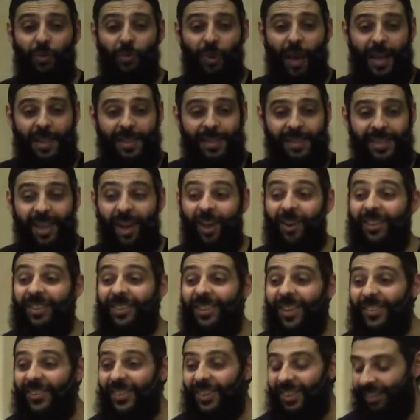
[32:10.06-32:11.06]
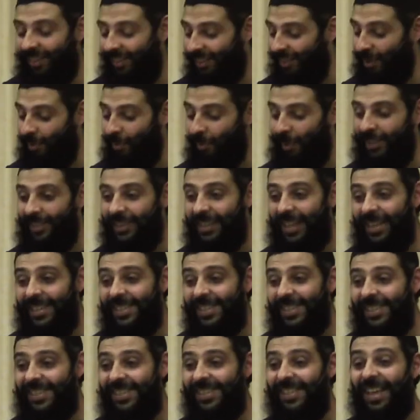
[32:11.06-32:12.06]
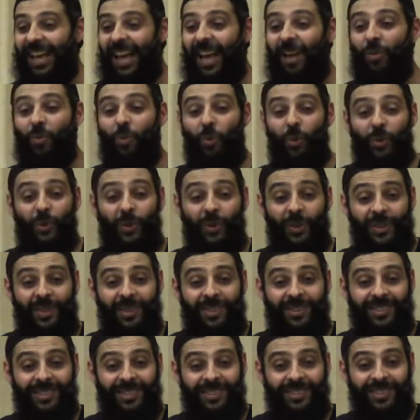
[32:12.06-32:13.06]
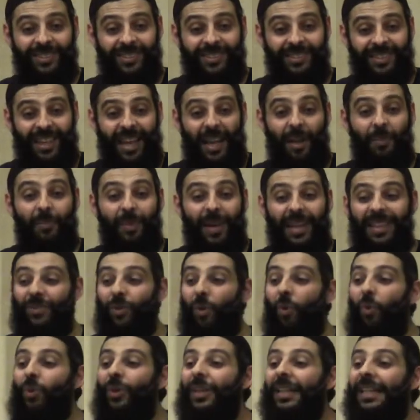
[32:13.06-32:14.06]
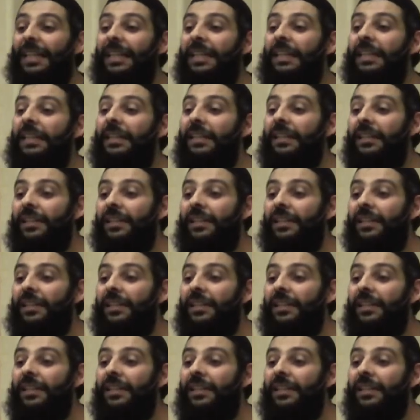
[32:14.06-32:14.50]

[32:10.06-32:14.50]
your fast on nothing but dates and water and bread only?